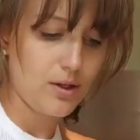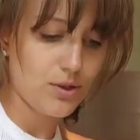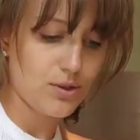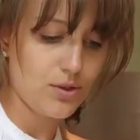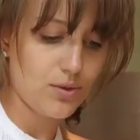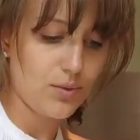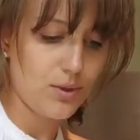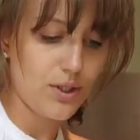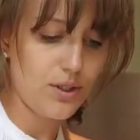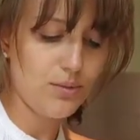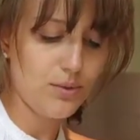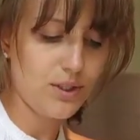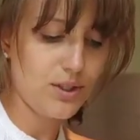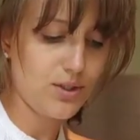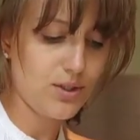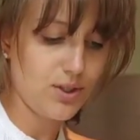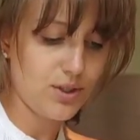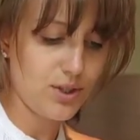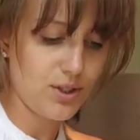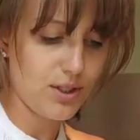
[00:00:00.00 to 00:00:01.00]
So what you want
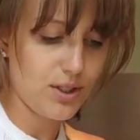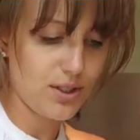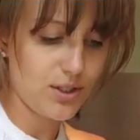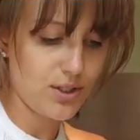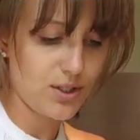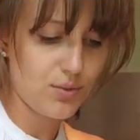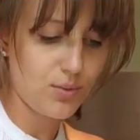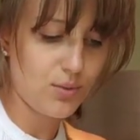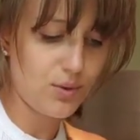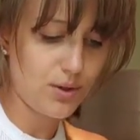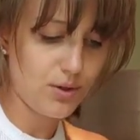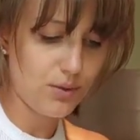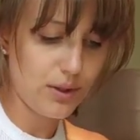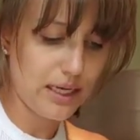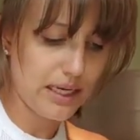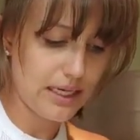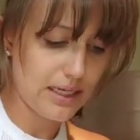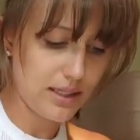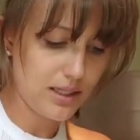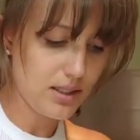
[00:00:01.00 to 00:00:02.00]
to do is you want to
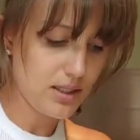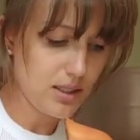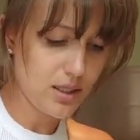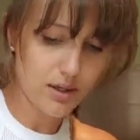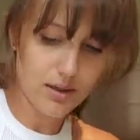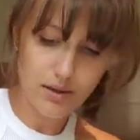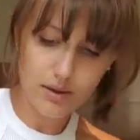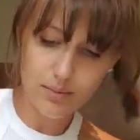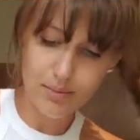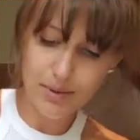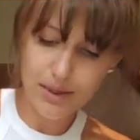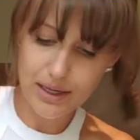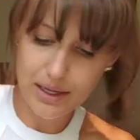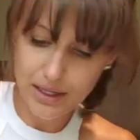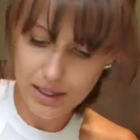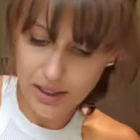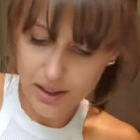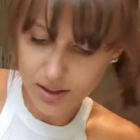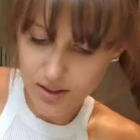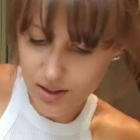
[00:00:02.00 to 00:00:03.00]
add
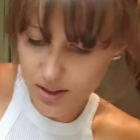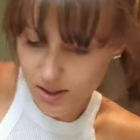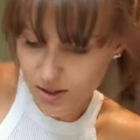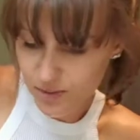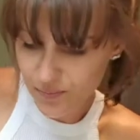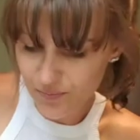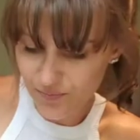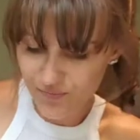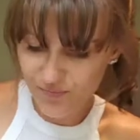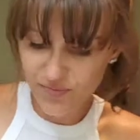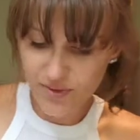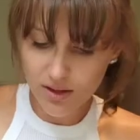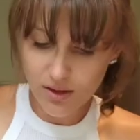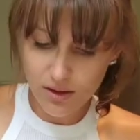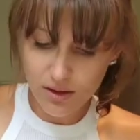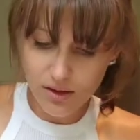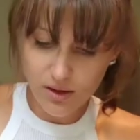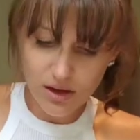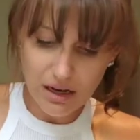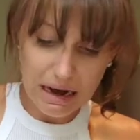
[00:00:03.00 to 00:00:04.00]
about
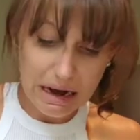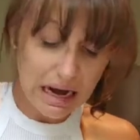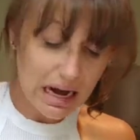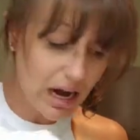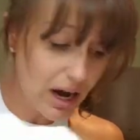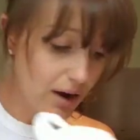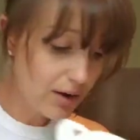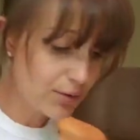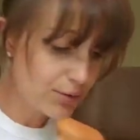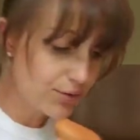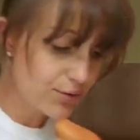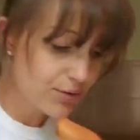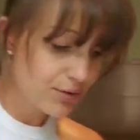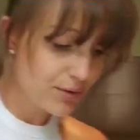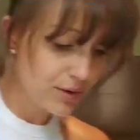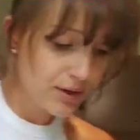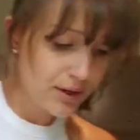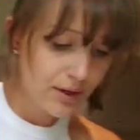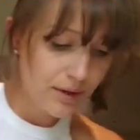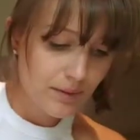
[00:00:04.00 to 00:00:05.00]
half
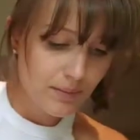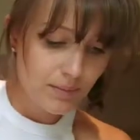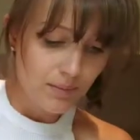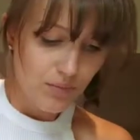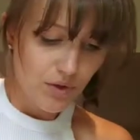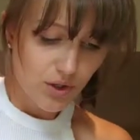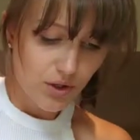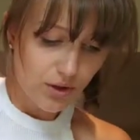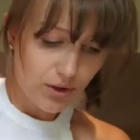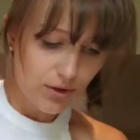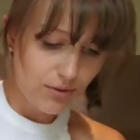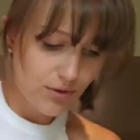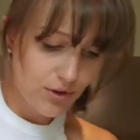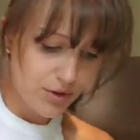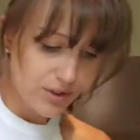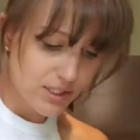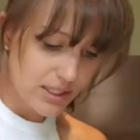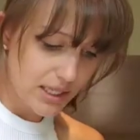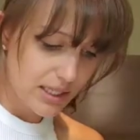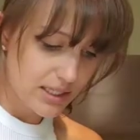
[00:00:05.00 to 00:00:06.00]
of your
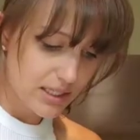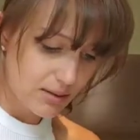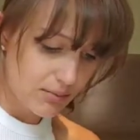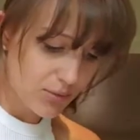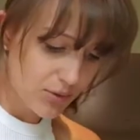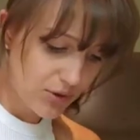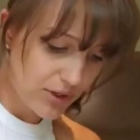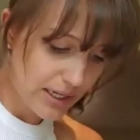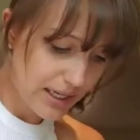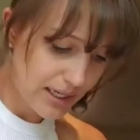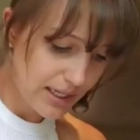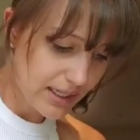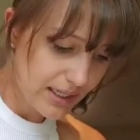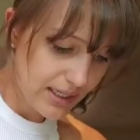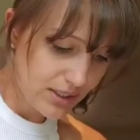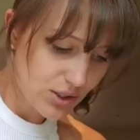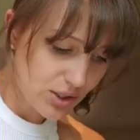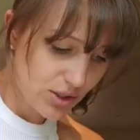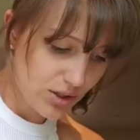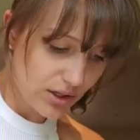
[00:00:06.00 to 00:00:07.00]
Italian meringue
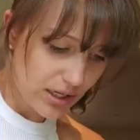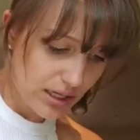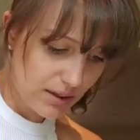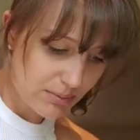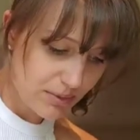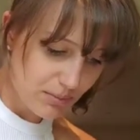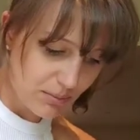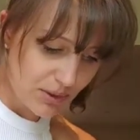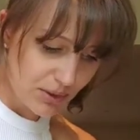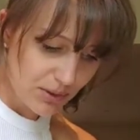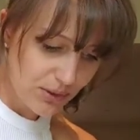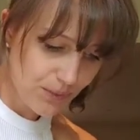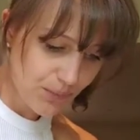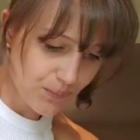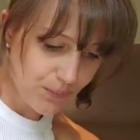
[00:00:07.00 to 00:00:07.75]
into your almond meal